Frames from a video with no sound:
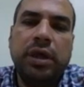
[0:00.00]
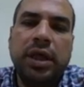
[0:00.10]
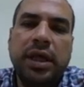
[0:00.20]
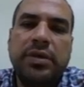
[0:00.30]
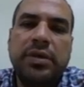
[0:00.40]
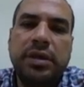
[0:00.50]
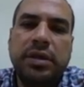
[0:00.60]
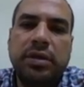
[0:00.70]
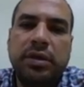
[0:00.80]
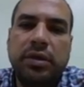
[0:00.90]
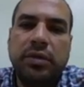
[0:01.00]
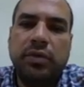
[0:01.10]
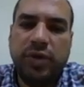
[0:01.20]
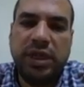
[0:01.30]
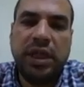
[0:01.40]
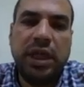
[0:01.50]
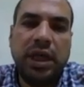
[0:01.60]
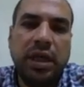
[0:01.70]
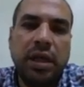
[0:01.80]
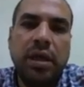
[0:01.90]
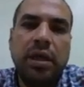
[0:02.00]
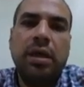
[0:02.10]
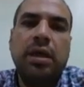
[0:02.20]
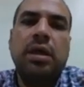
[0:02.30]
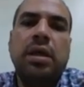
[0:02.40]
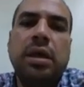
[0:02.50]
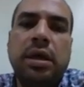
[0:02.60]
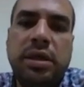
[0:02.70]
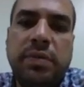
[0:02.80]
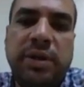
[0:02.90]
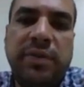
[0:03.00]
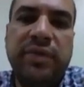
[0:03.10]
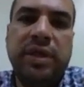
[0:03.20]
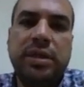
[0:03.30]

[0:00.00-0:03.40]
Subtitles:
we see in the previous slides.